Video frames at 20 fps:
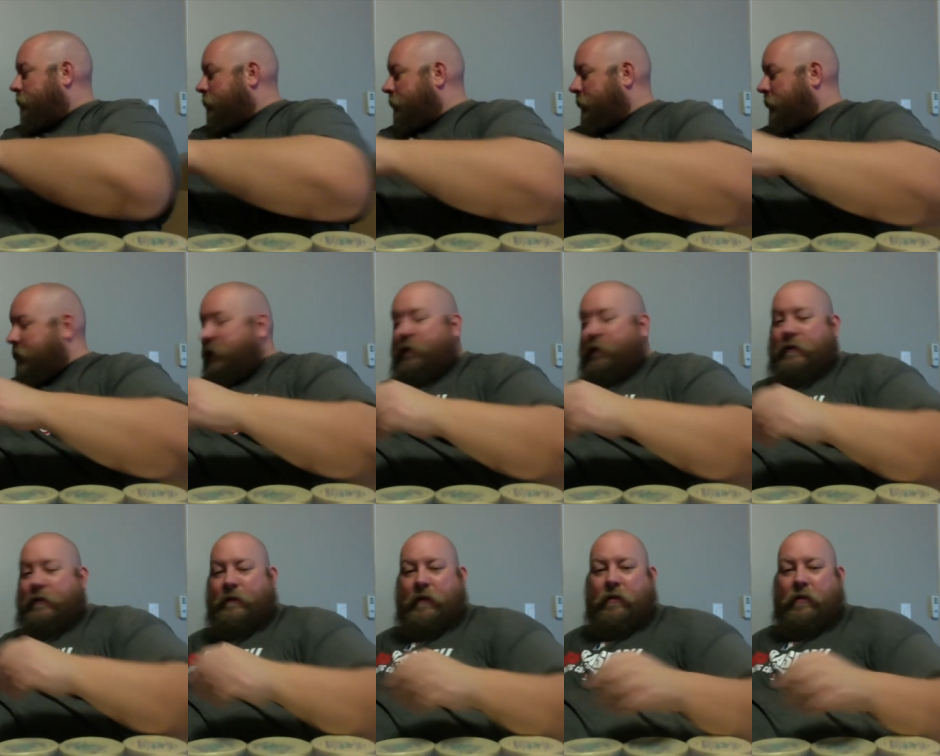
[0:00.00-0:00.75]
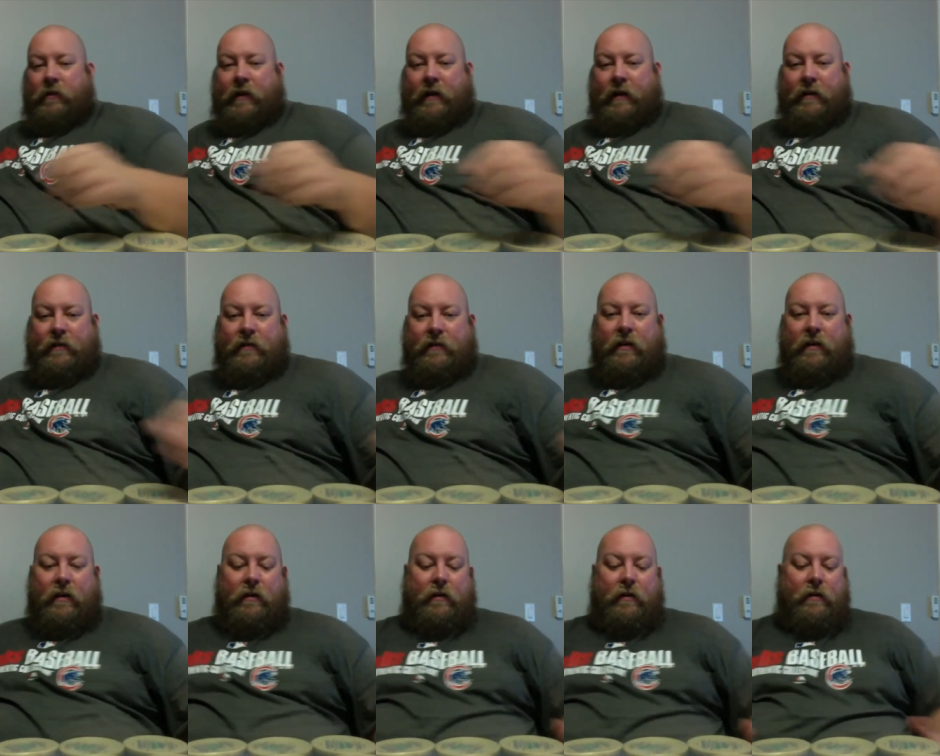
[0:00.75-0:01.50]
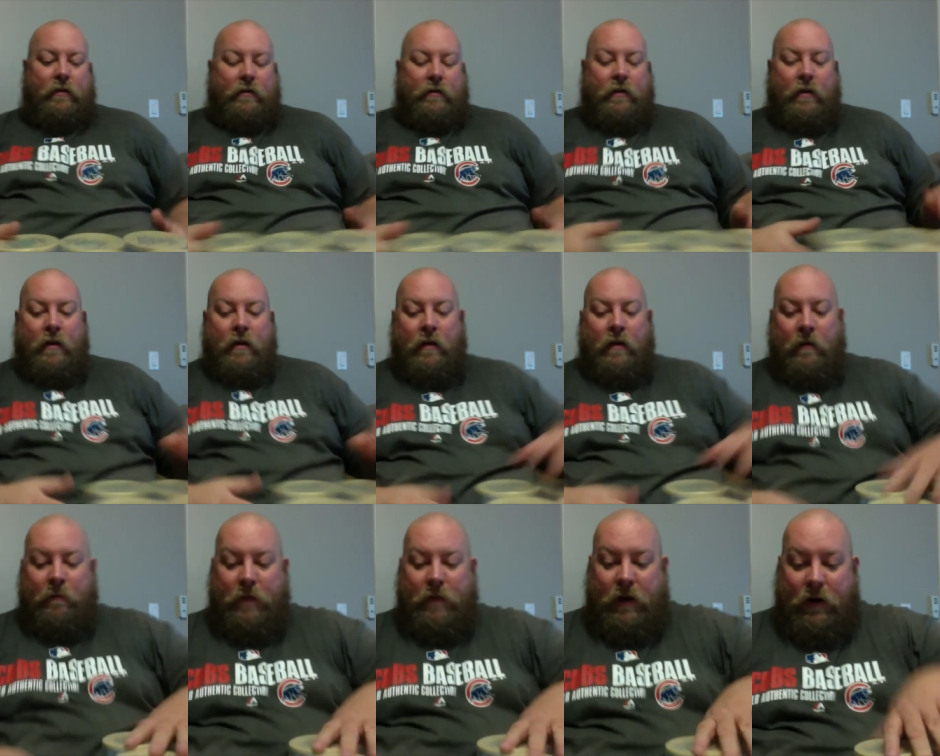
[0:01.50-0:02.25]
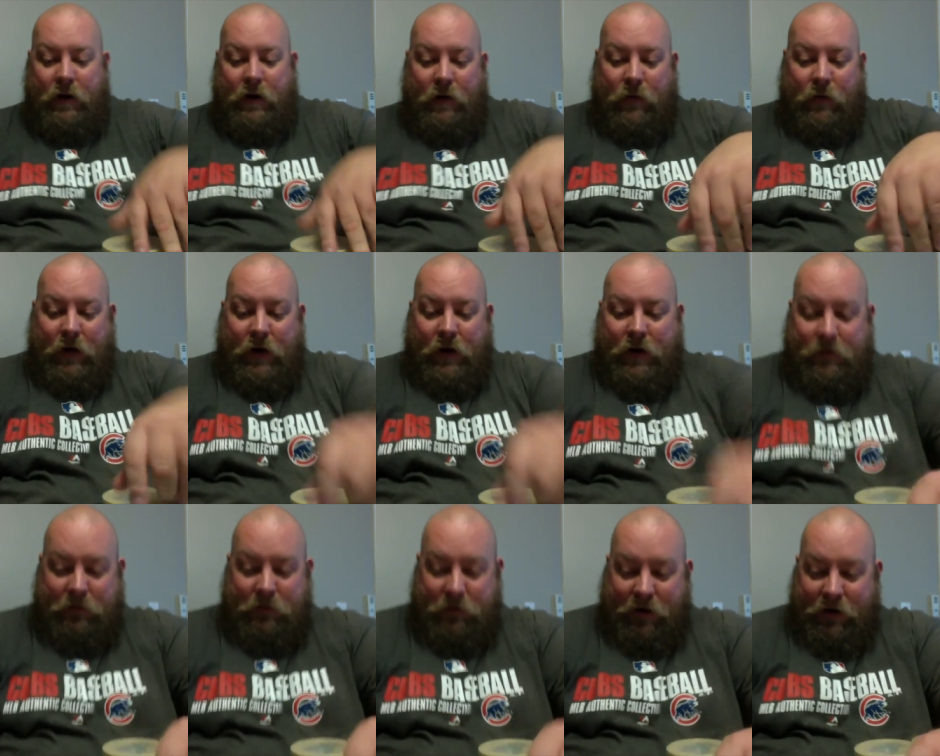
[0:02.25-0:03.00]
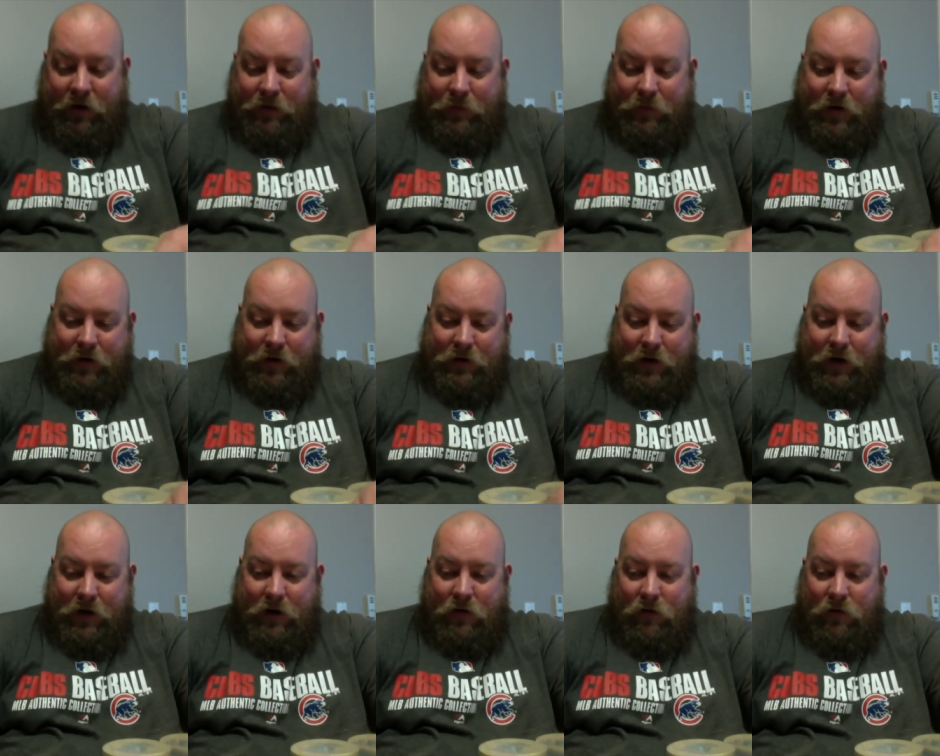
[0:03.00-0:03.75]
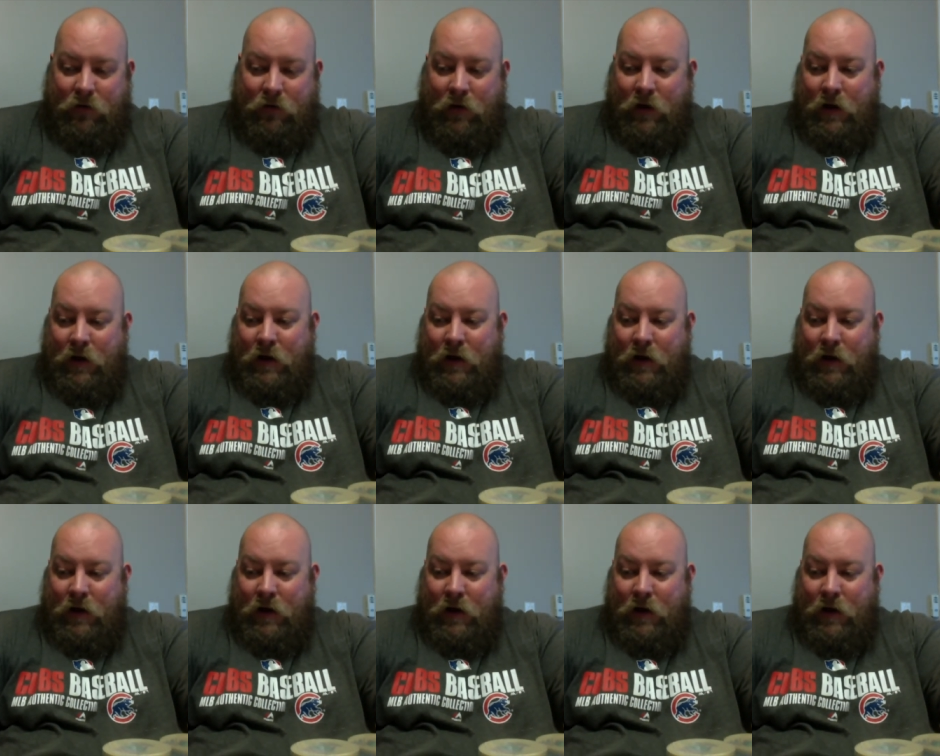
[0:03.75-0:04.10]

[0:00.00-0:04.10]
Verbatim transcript: Sorry this video kind of sucked, but anyway, subscribe to my channel.